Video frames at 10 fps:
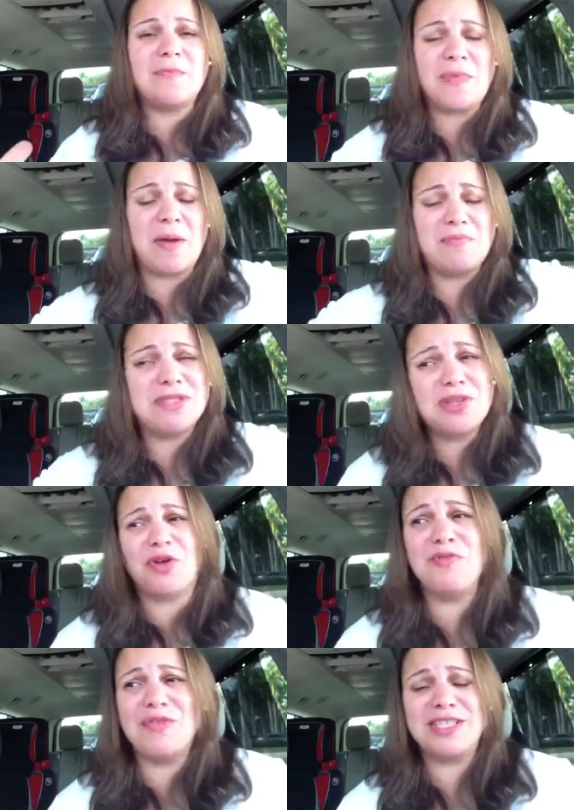I'm still
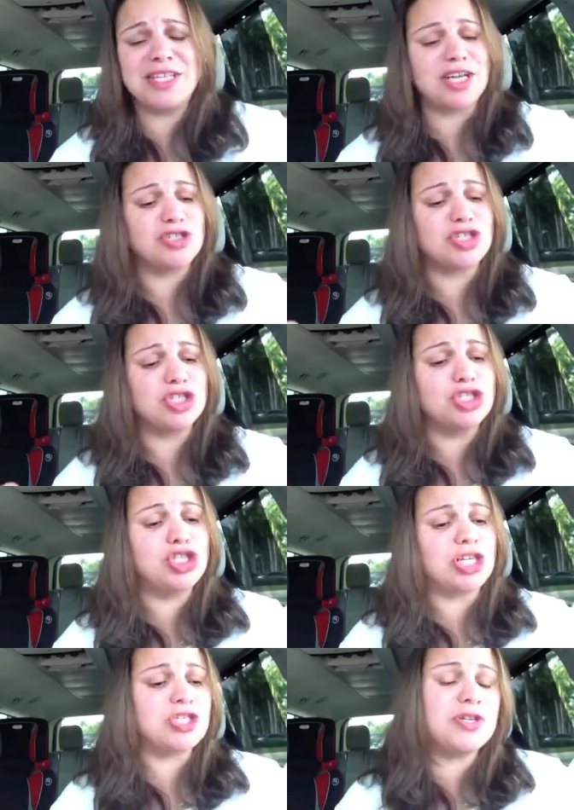convinced that I can just
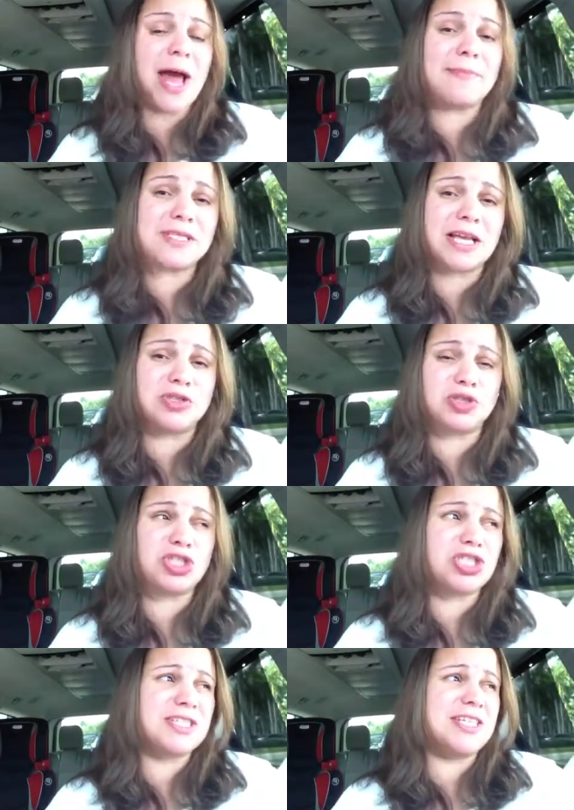adjust her nap schedule. She
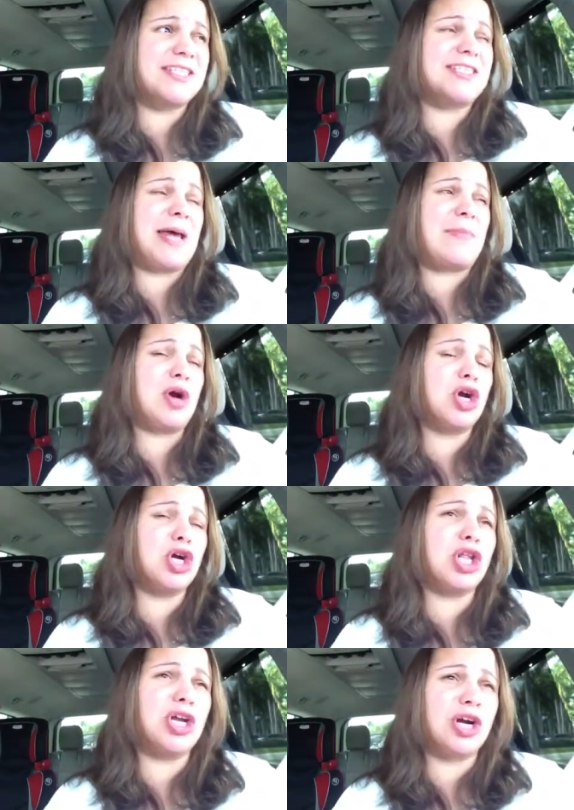just needs to nap
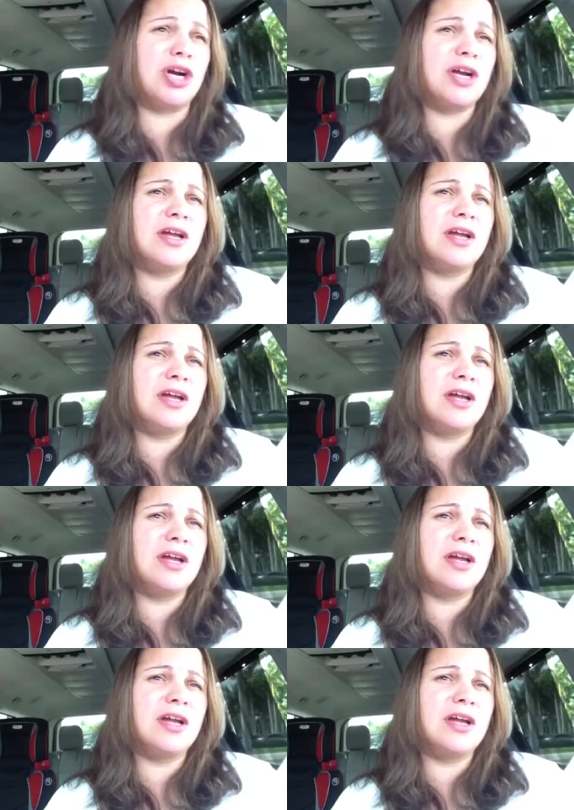earlier.